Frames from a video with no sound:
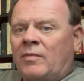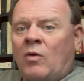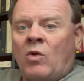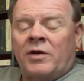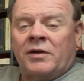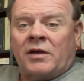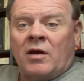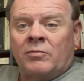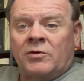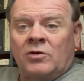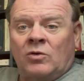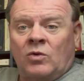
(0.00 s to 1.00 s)
I wanted to come
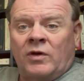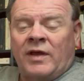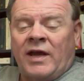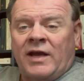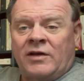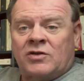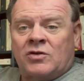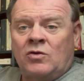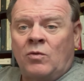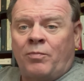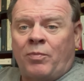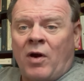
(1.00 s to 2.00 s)
to you with a
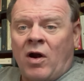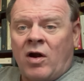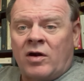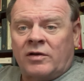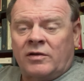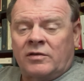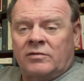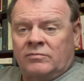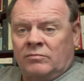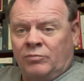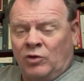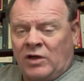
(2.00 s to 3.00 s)
two-part
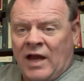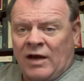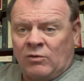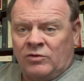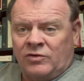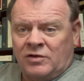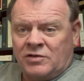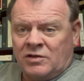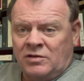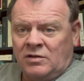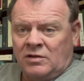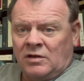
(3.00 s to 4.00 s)
book
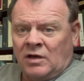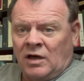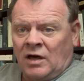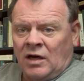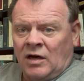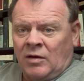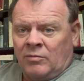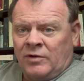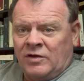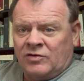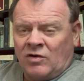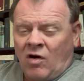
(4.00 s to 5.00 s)
acquisition. These
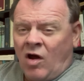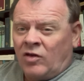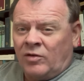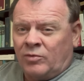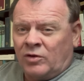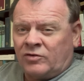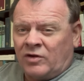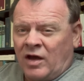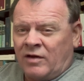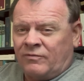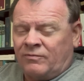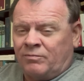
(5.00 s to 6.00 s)
are all the books
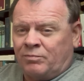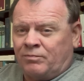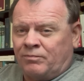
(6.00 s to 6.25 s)
I've